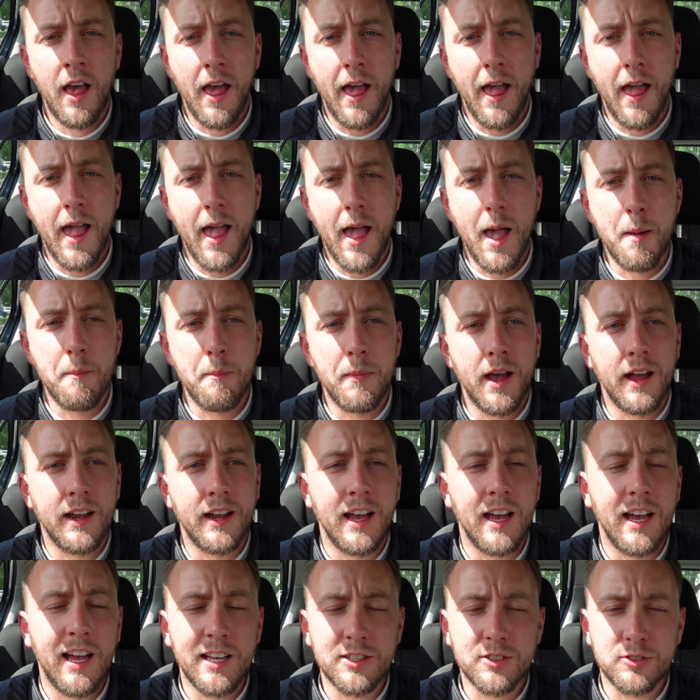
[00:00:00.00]
um, and
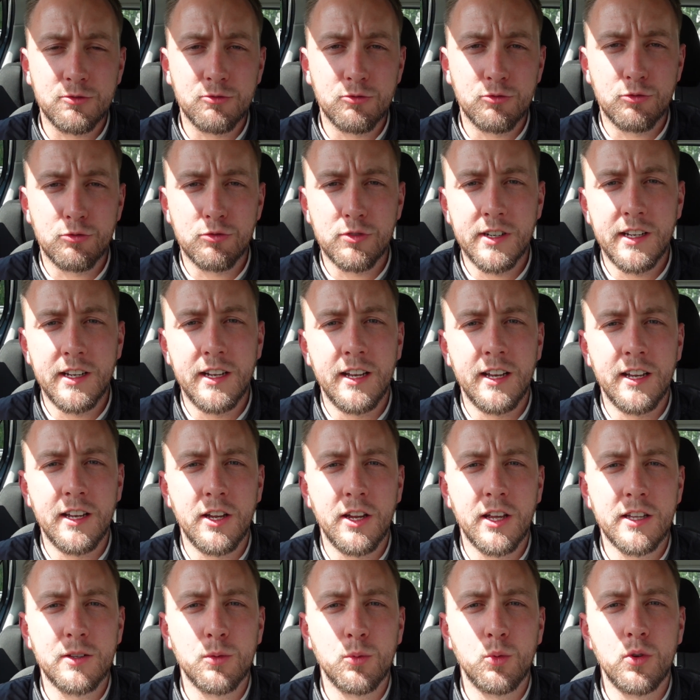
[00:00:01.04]
hasn't really
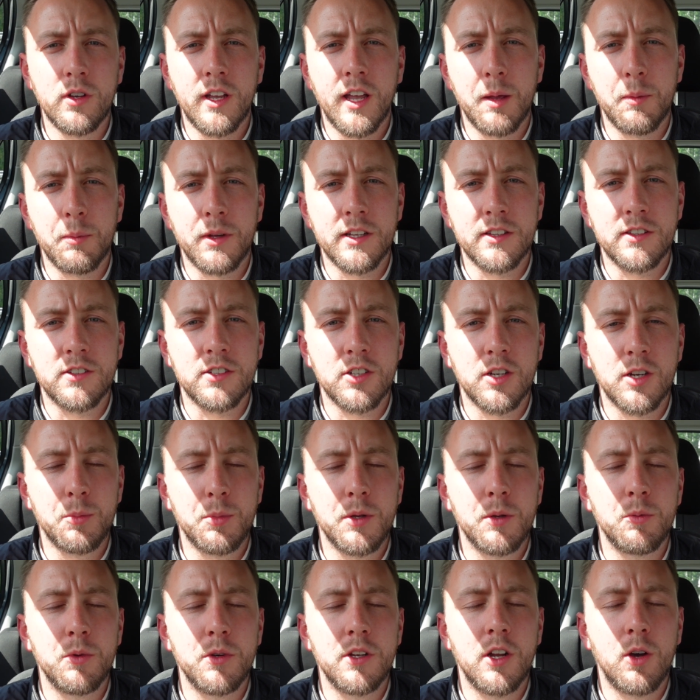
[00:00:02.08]
had the one game against
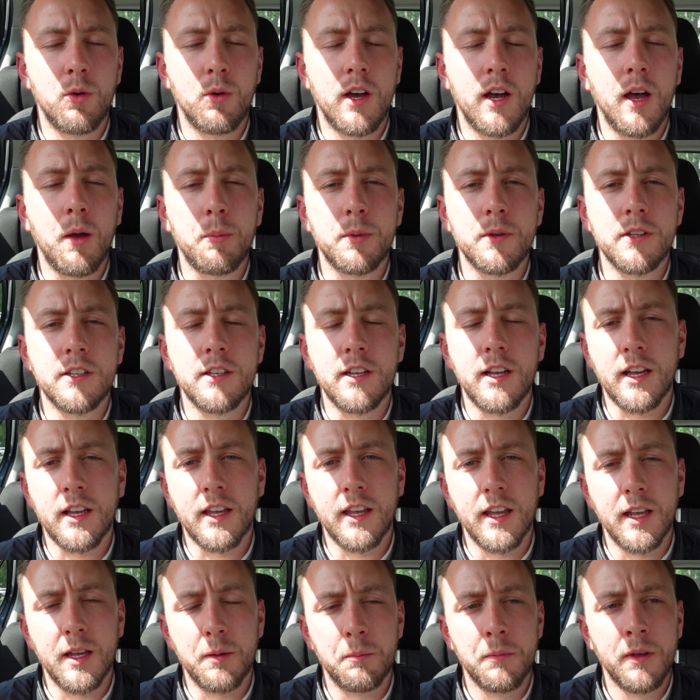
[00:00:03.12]
Serbia, and we know what happened in that
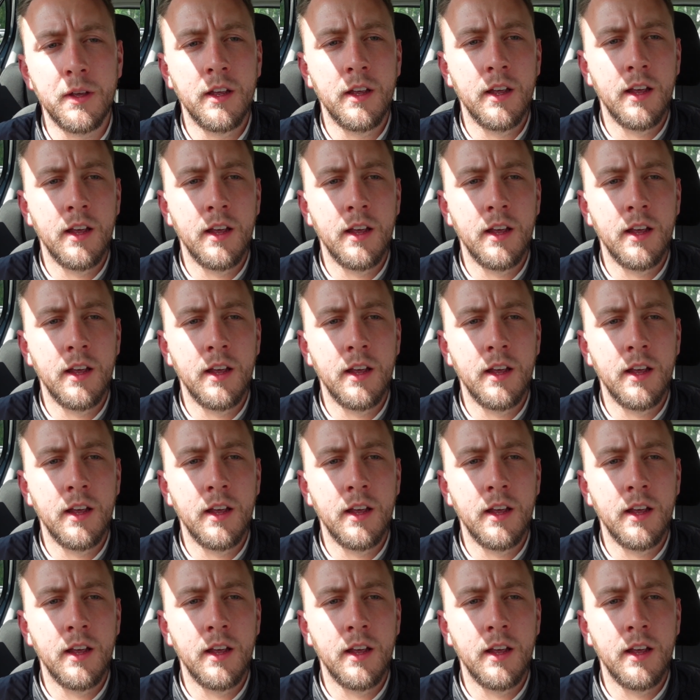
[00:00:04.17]
game.